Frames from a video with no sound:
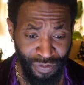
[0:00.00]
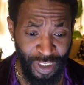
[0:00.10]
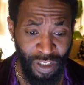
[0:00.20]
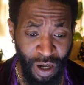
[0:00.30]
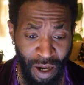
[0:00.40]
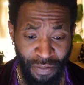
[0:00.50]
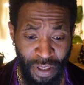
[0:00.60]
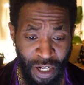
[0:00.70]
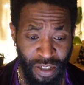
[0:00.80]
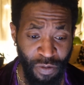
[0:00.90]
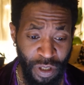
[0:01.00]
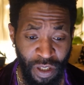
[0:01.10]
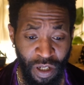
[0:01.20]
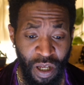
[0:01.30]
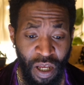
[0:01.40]
So there's with
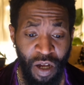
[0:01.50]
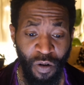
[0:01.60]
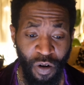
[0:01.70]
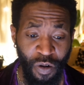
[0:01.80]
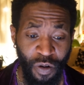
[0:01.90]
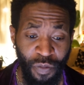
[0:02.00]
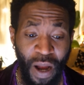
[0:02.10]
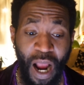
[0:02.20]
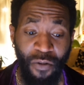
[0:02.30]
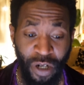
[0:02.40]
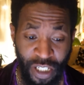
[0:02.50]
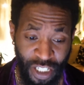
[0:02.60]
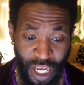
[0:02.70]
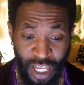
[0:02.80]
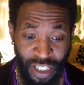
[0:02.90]
the power
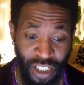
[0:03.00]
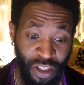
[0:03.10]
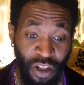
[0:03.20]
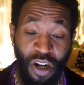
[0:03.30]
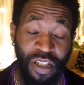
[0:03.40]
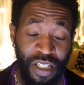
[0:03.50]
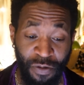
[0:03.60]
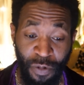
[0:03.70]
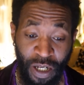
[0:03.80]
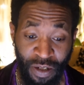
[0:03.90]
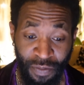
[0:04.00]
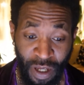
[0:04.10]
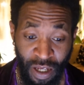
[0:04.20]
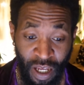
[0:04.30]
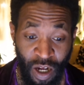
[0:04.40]
exchange, catharsis and
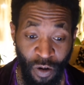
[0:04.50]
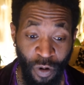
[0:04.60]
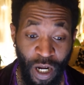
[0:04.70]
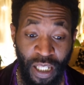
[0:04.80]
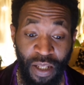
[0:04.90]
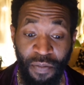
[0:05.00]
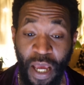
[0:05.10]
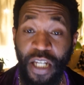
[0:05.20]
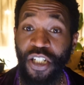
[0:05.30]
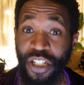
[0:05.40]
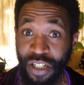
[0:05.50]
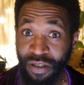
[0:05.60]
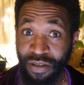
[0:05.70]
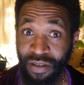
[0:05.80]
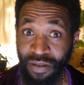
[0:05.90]
reclamation.
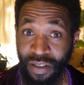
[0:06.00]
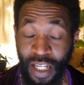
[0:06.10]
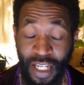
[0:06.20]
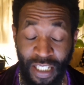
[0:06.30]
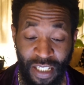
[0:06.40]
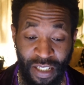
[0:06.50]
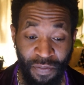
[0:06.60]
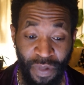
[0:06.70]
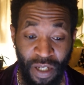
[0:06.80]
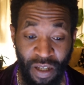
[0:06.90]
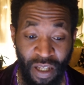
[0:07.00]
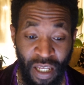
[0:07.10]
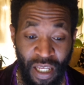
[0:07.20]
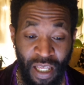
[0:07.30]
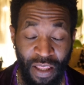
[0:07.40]
And this is a big
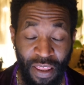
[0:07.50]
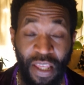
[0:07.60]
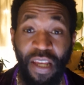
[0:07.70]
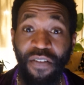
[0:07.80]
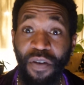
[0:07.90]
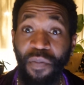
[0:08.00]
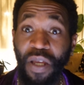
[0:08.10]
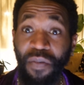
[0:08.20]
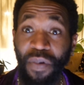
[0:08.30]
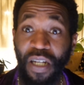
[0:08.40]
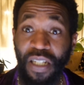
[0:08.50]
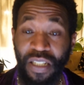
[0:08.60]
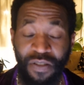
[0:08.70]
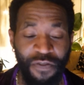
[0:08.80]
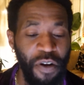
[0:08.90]
thing for me because
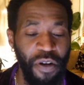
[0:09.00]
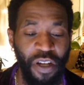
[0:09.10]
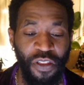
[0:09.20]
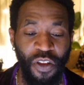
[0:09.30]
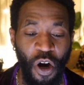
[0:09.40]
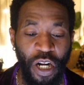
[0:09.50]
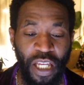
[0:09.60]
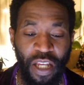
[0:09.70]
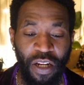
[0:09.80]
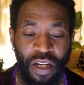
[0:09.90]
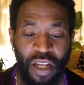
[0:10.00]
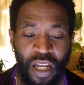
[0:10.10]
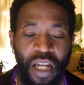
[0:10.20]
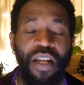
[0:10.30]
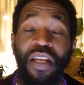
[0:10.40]
it's very cathartic and
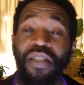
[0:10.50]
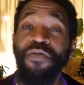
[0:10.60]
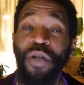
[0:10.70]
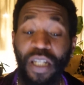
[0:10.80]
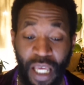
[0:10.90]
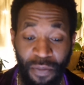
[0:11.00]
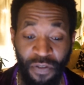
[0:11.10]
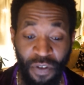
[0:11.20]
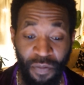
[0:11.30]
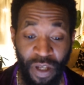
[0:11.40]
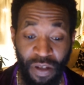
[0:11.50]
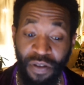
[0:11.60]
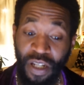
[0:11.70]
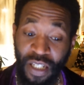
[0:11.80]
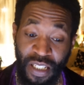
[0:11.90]
it is a reclaiming for
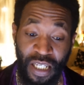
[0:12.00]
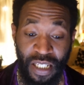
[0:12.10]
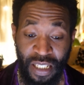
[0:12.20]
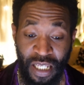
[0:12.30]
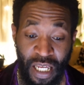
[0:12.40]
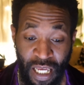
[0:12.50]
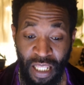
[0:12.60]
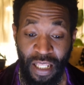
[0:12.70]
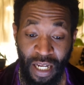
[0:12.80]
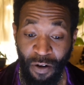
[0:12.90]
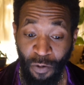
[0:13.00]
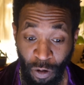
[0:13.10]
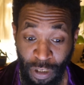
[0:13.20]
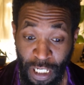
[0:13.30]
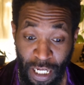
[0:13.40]
me. And it says that I
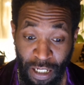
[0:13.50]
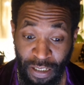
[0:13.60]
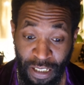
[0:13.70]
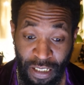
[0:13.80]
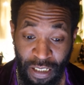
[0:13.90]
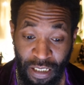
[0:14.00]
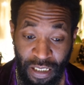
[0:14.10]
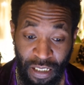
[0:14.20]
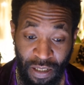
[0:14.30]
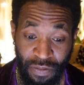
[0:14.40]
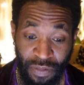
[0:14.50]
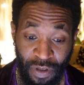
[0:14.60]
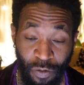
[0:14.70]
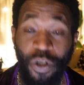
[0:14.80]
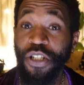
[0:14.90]
wrote down in some
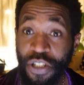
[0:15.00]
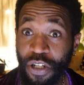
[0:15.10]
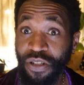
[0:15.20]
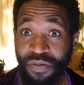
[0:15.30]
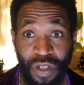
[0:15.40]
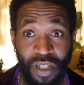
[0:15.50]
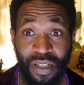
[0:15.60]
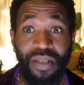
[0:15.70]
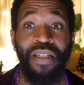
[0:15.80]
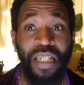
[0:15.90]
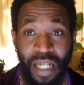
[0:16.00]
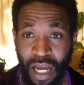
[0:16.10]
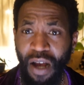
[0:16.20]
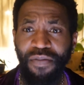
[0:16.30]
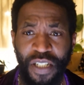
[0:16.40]
research, because
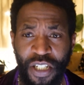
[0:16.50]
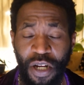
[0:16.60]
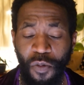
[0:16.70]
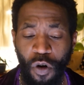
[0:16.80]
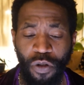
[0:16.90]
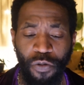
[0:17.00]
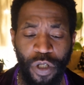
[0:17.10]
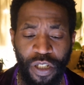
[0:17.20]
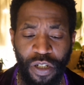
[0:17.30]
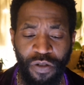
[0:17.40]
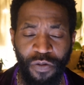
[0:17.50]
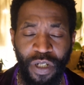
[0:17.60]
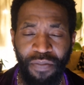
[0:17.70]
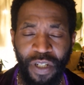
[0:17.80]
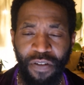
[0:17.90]
I'll be sharing more on the research of
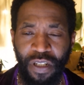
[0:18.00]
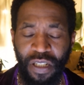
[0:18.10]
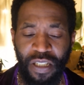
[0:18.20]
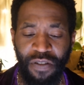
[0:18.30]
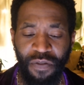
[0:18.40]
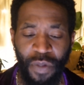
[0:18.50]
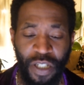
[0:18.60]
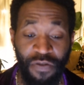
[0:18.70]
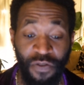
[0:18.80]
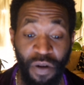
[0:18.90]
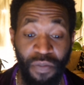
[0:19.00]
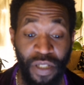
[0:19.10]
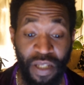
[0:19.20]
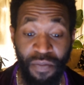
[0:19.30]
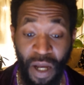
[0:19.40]
what I'm getting this information from,
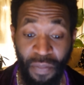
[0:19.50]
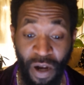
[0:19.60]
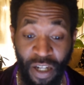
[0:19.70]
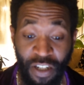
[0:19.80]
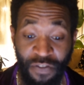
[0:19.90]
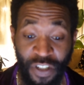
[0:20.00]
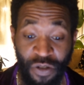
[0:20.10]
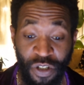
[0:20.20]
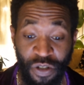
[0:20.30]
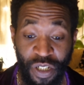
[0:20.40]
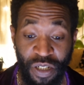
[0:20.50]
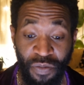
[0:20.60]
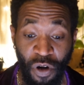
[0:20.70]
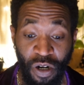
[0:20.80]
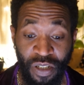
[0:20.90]
but some BIPOC individuals use it to
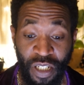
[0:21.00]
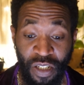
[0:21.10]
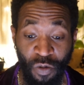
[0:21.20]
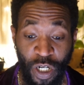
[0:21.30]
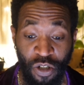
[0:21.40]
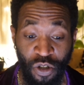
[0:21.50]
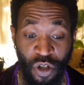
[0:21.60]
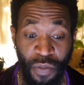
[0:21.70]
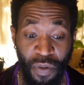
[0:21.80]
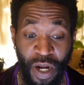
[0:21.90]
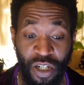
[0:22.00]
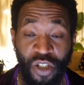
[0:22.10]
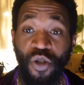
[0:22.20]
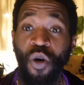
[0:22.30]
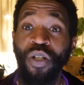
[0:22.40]
process racial trauma by
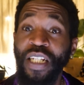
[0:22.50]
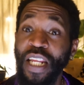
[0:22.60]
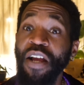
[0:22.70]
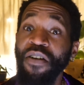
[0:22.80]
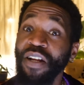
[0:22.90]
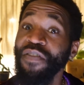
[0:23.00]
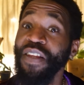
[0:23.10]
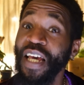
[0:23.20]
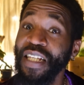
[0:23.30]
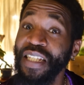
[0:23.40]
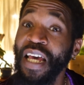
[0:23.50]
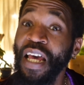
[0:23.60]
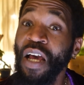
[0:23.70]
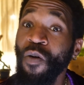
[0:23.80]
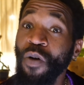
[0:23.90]
controlling narrative, and that's
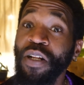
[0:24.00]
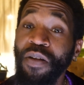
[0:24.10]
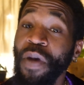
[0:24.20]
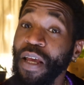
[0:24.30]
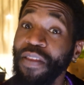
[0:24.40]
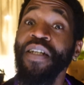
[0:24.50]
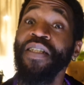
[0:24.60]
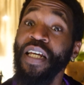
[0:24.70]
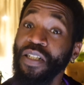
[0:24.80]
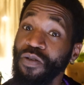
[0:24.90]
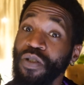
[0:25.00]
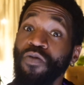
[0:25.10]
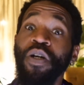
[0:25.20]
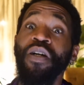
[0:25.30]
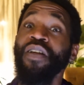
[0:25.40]
one of the main things that I do as
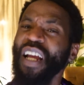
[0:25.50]
well.